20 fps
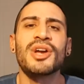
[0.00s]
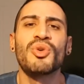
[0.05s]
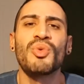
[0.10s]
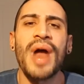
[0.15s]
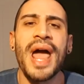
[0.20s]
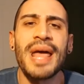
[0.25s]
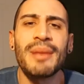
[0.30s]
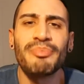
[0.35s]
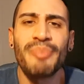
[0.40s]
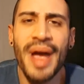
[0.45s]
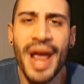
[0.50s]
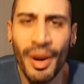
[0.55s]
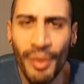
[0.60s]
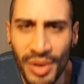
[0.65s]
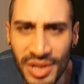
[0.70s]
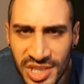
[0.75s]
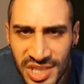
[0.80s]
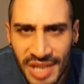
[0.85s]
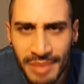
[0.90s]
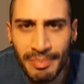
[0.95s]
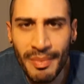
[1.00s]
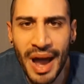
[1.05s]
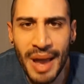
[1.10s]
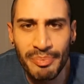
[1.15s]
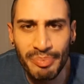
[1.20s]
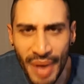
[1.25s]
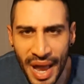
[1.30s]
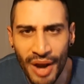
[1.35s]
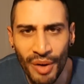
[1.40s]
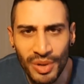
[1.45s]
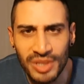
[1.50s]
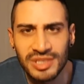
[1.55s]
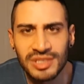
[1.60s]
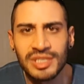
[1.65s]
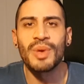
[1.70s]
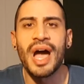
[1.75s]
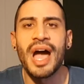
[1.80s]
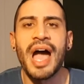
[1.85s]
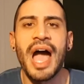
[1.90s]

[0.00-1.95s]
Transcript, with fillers: grandparents and my parents,